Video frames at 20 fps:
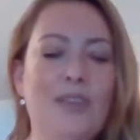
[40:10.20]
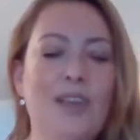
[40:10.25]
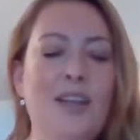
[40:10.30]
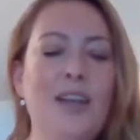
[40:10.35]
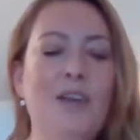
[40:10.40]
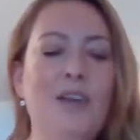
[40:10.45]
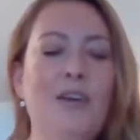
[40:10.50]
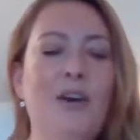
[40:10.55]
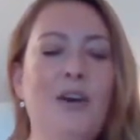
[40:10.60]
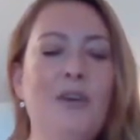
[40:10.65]

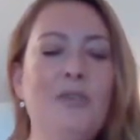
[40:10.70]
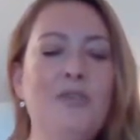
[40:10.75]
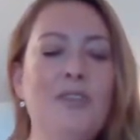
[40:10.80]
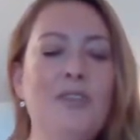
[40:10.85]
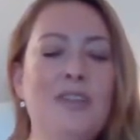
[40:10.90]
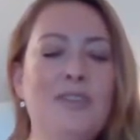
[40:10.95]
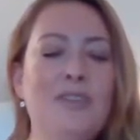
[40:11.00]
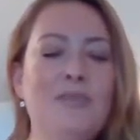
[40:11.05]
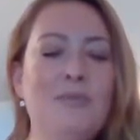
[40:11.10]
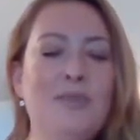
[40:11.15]
in our
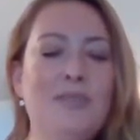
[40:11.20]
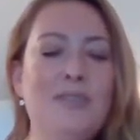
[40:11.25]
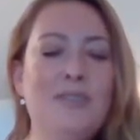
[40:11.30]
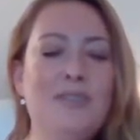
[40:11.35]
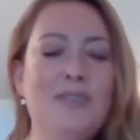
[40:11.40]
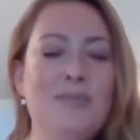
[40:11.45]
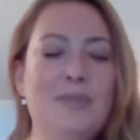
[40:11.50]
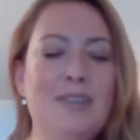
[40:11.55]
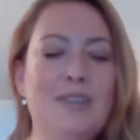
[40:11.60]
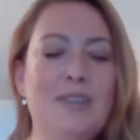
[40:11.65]
own inner
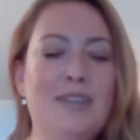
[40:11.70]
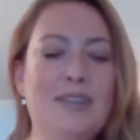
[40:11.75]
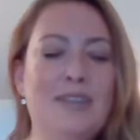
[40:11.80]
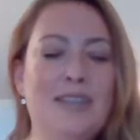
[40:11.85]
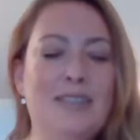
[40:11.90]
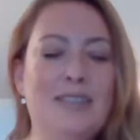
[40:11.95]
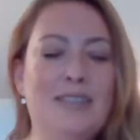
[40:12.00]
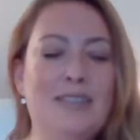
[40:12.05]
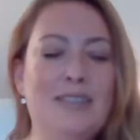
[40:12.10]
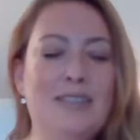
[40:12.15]
wisdom and
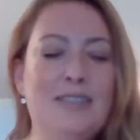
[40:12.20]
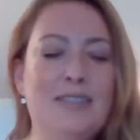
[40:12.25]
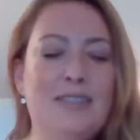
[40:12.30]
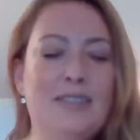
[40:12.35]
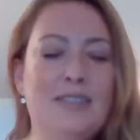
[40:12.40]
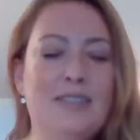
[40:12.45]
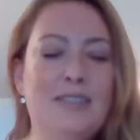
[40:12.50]
guidance.